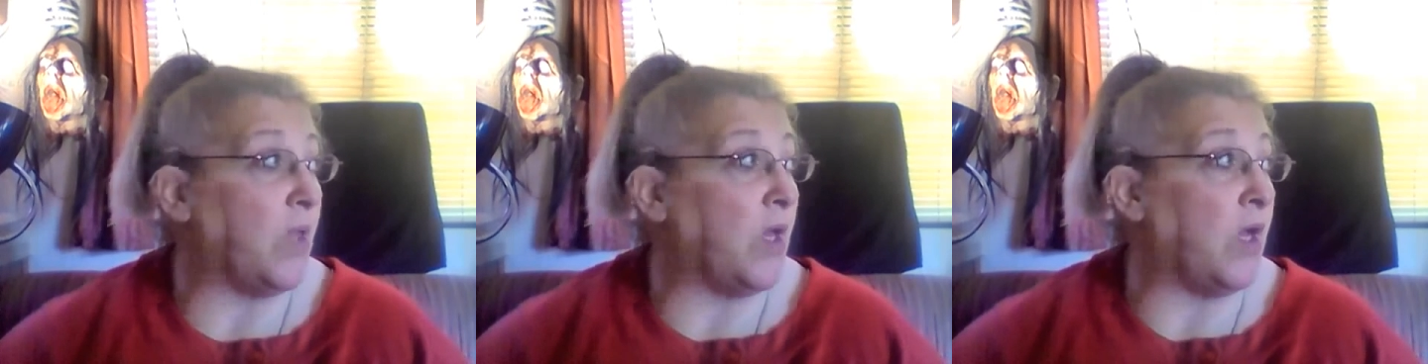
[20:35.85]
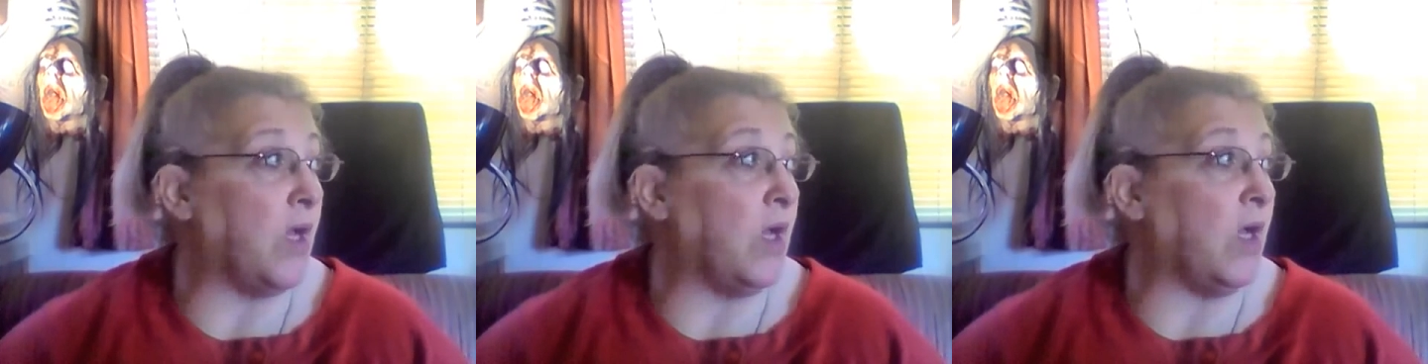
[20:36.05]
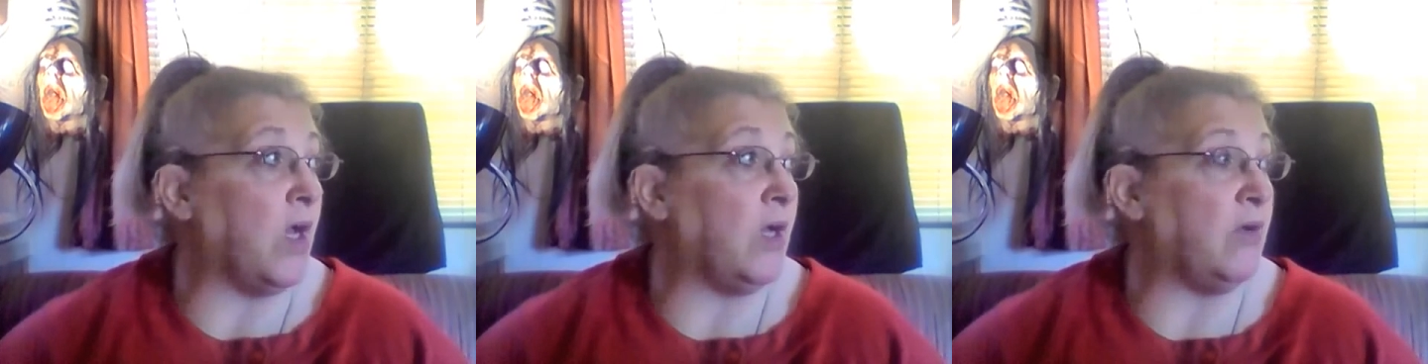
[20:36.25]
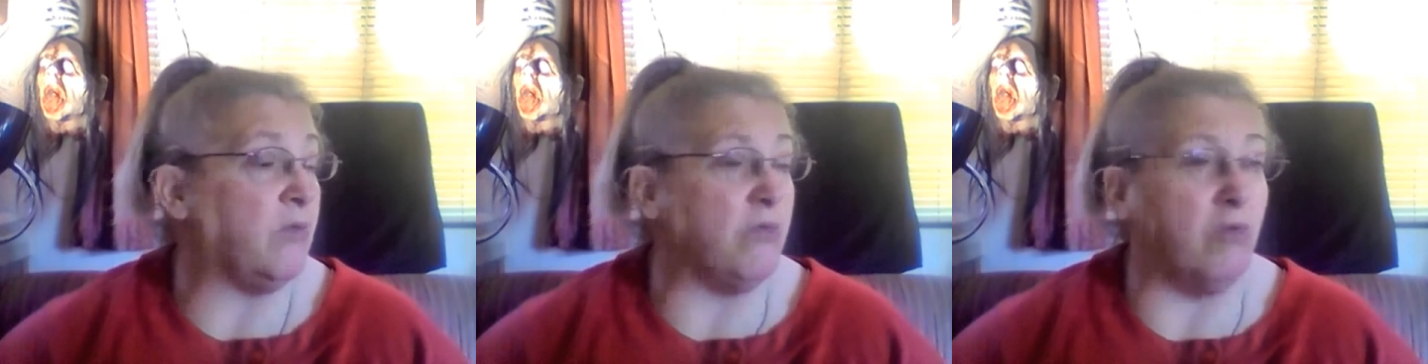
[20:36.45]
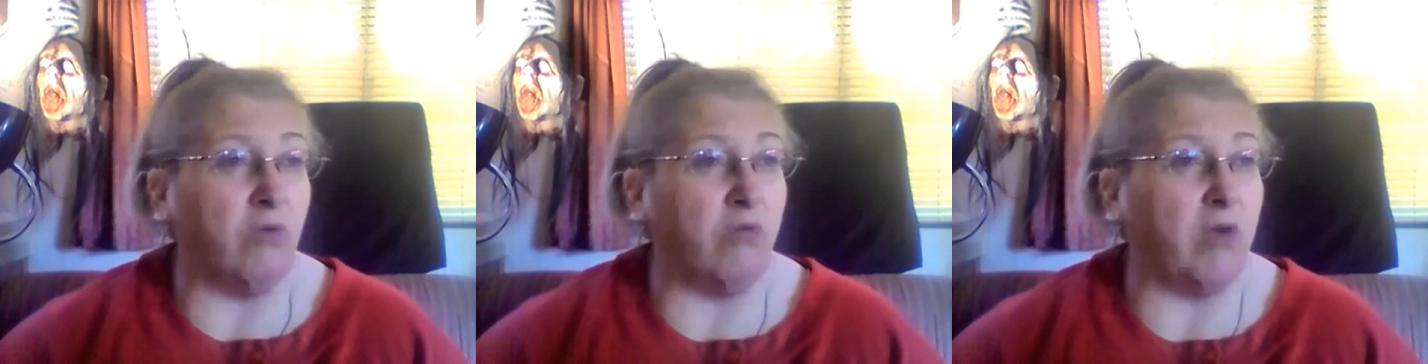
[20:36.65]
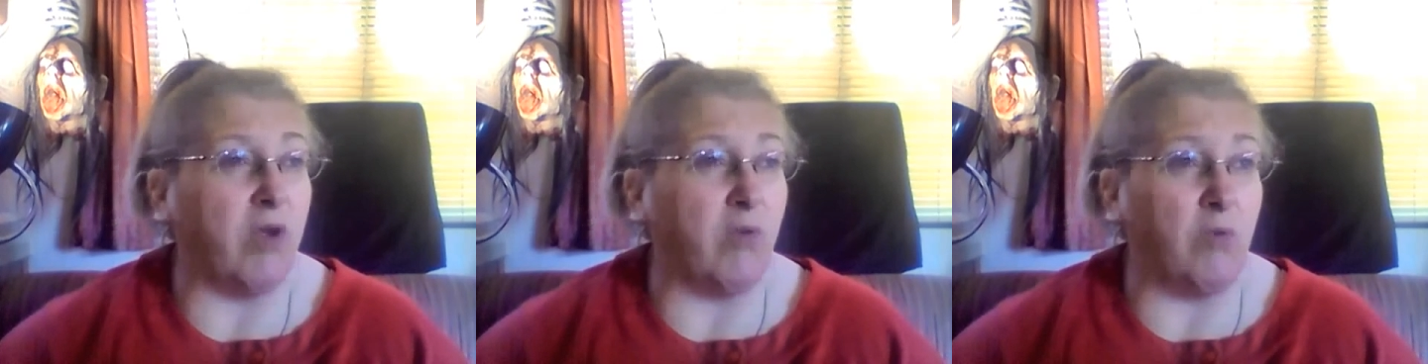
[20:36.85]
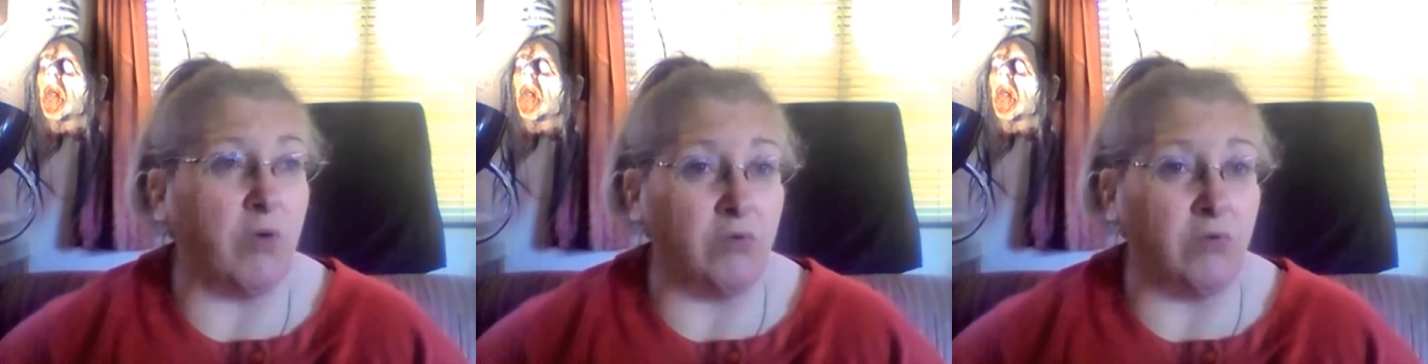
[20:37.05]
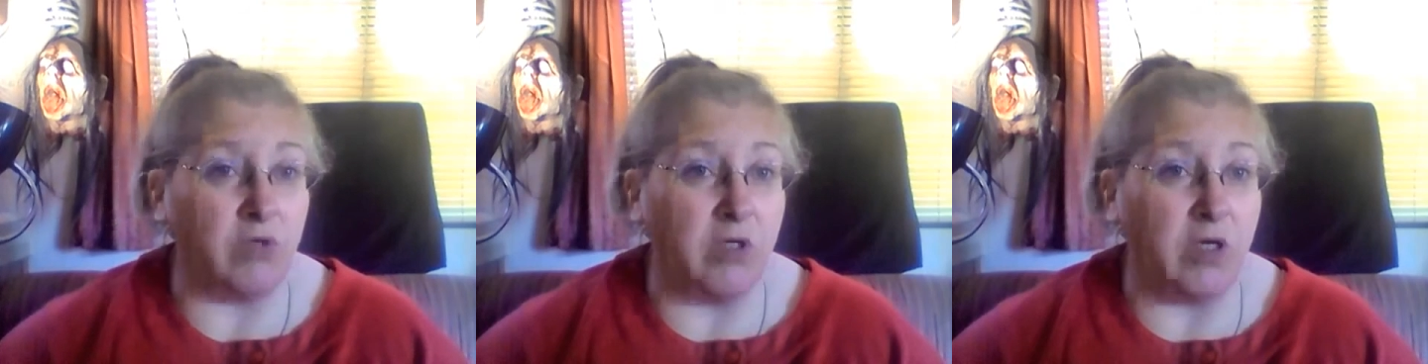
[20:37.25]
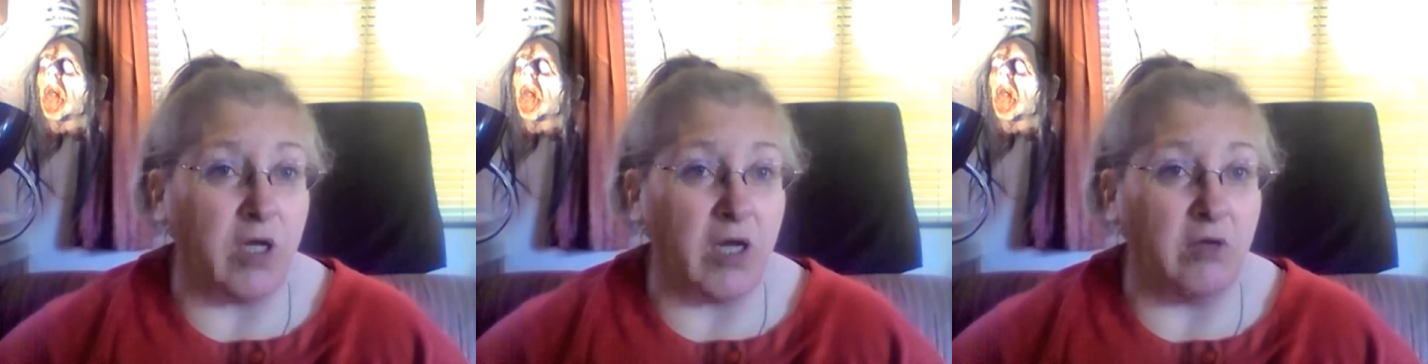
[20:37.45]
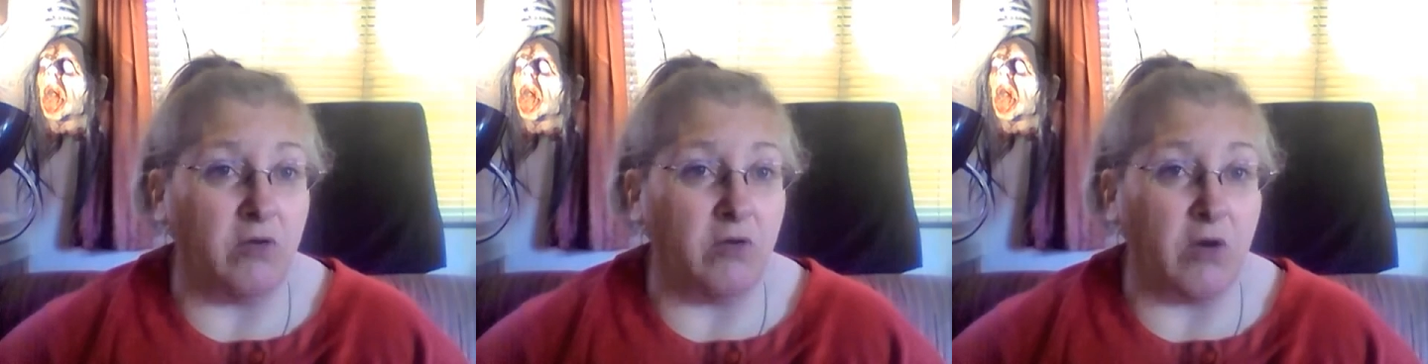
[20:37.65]
uh, I don't know if I will
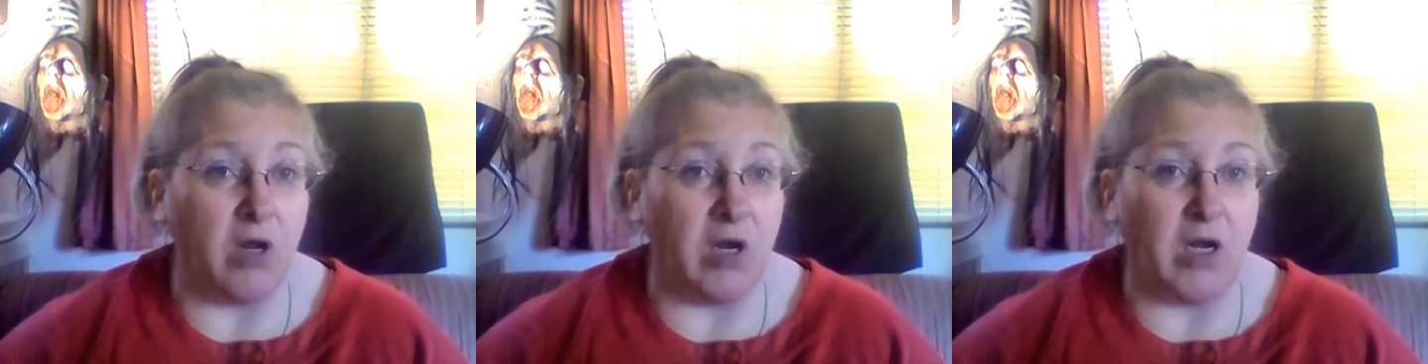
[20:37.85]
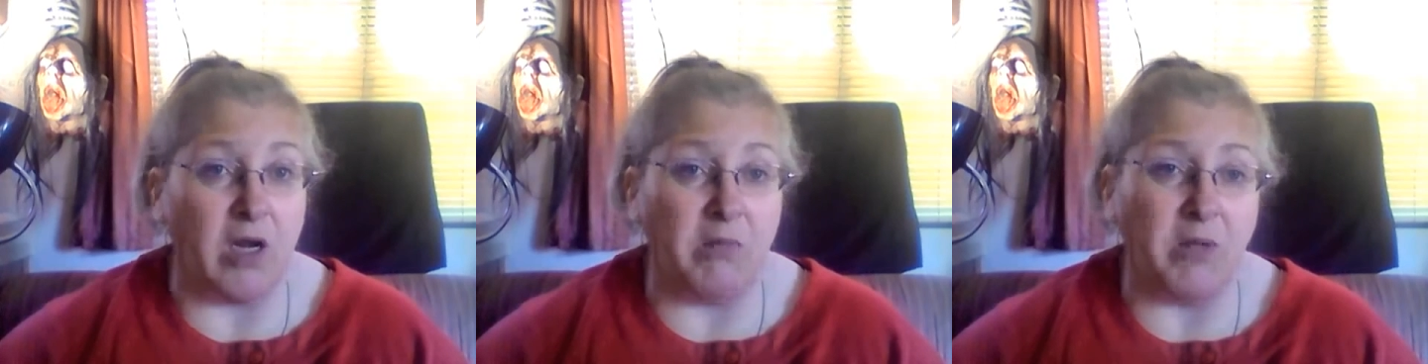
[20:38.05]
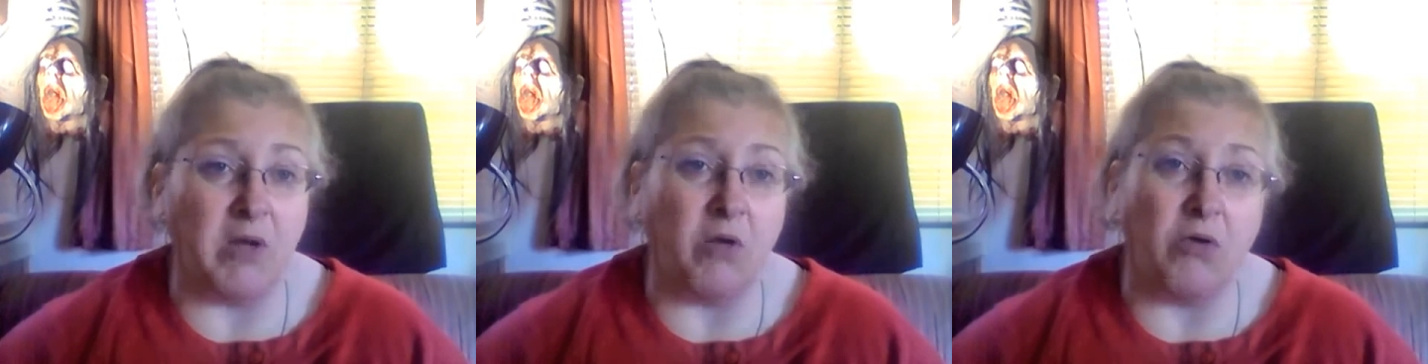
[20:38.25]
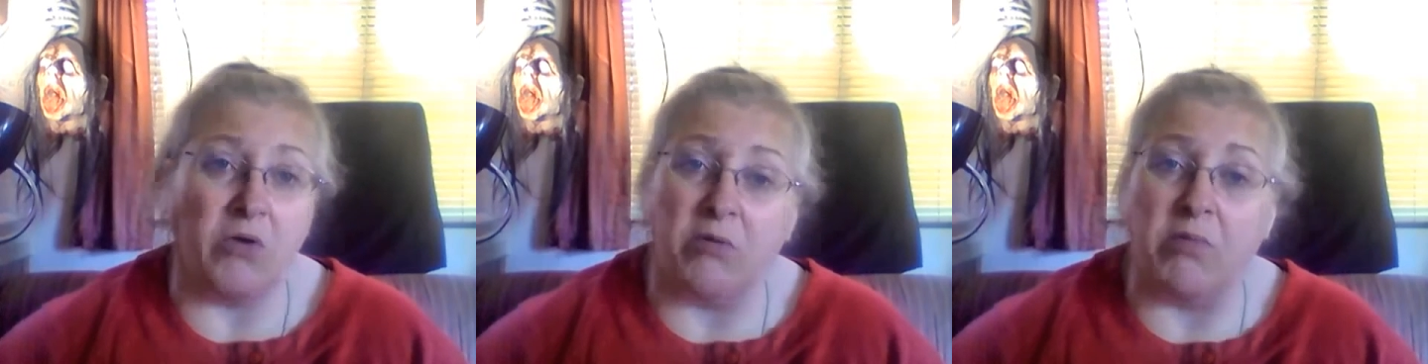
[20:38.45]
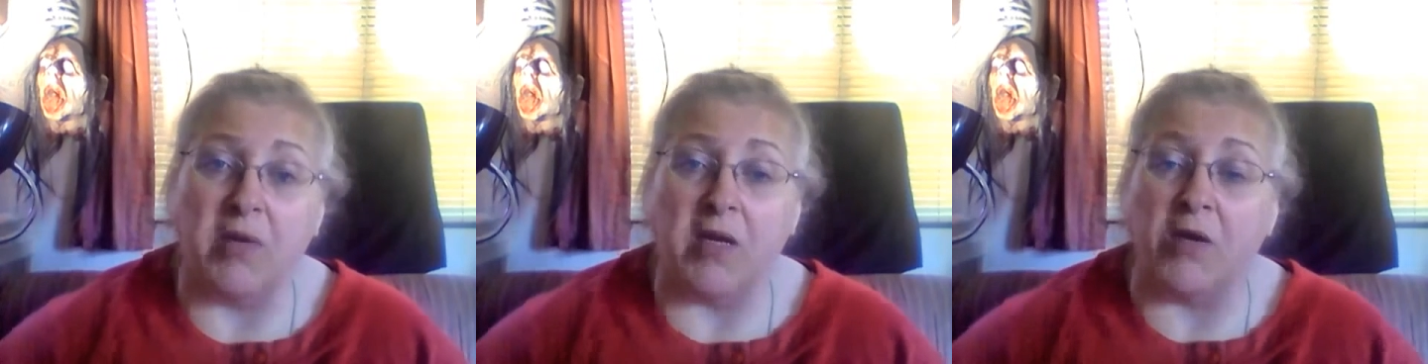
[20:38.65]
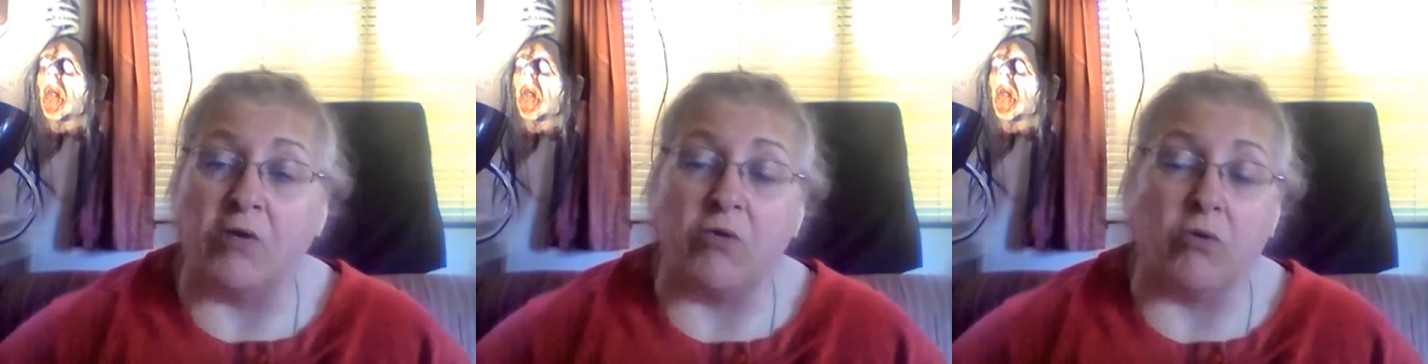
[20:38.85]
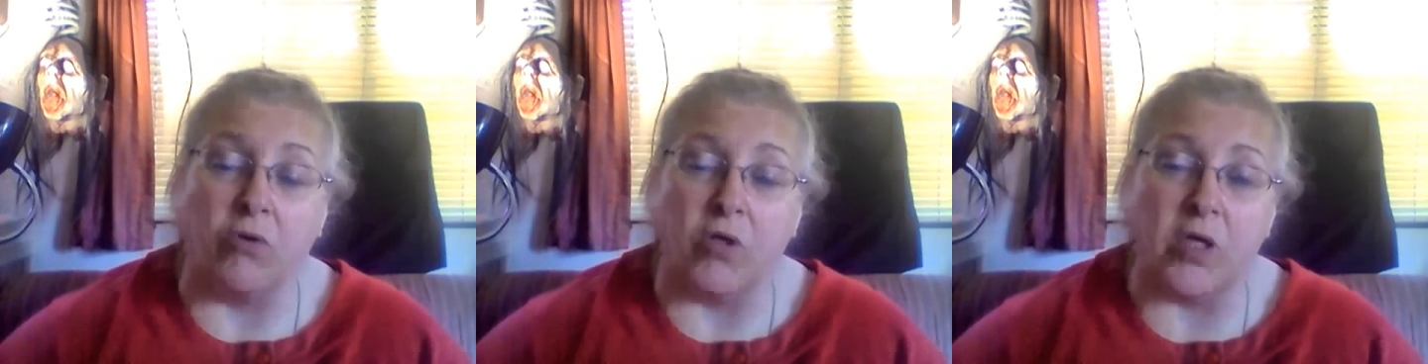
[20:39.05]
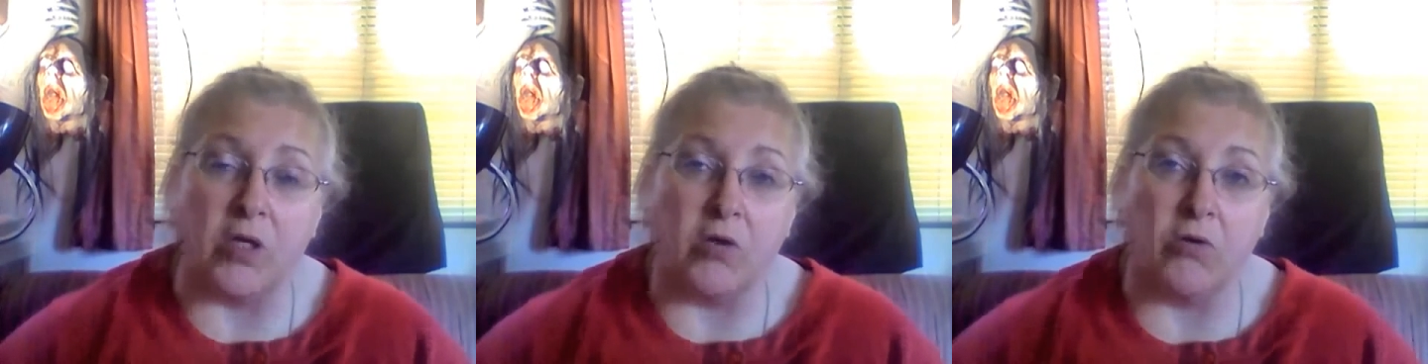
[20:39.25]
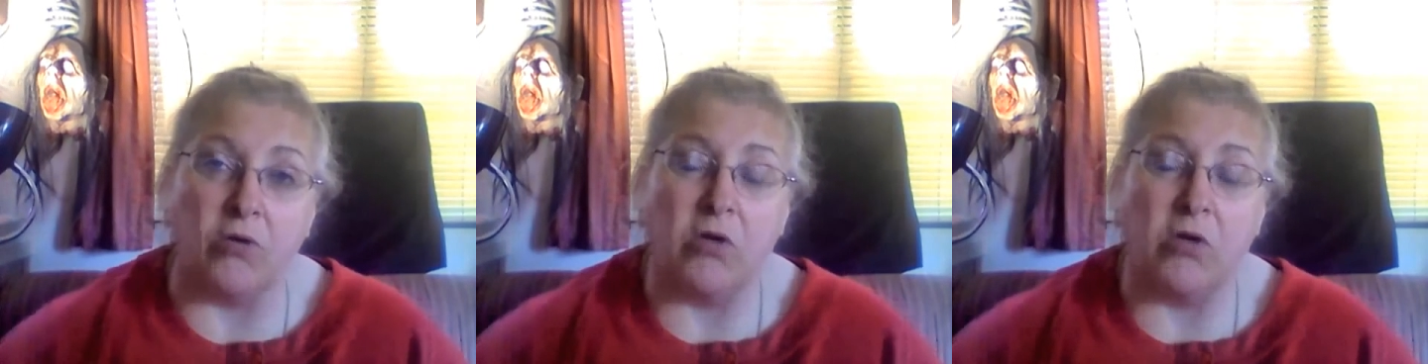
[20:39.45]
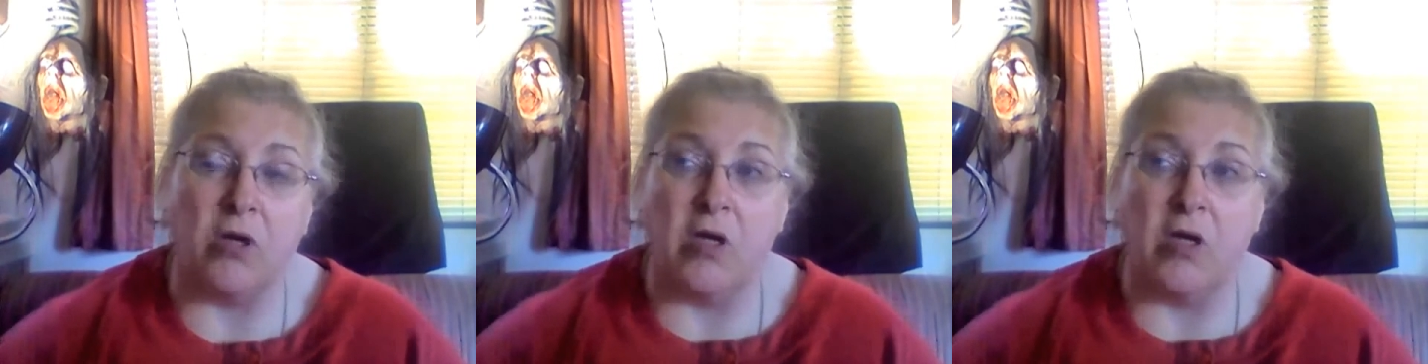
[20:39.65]
tonight or not. I've been going to bed earlier.